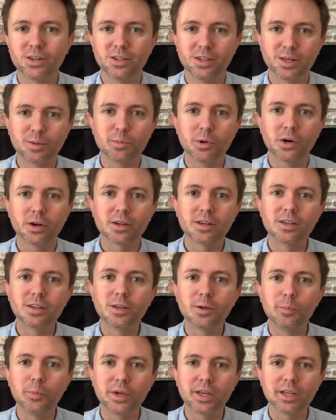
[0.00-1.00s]
like Mark,
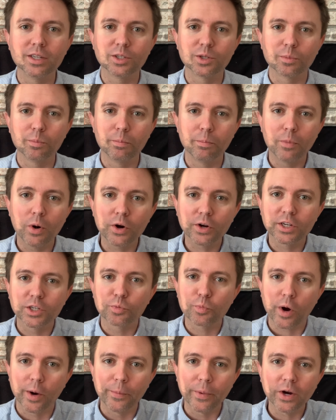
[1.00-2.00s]
because Mark is
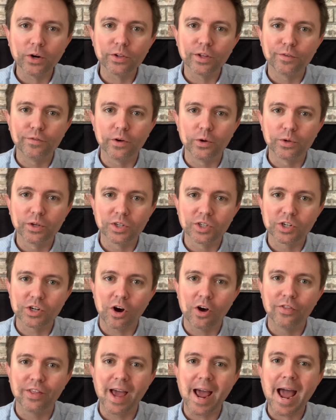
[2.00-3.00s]
primarily focused
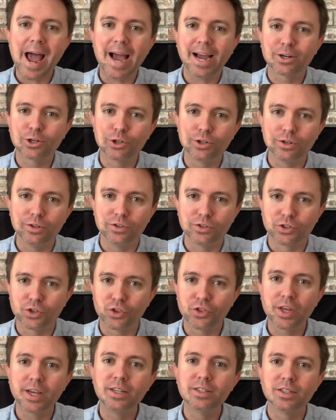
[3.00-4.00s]
on the actions, so
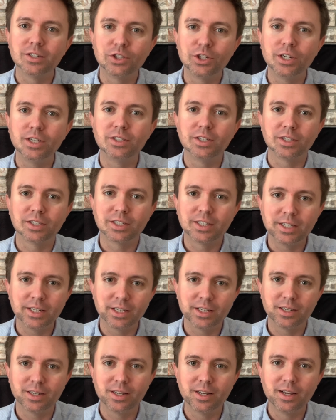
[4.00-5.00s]
things that Jesus
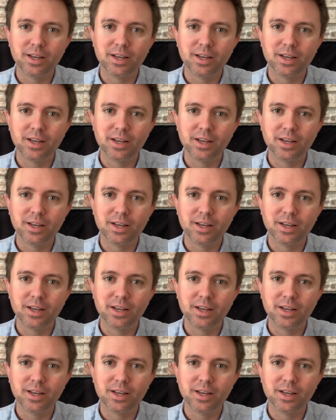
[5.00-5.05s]
did.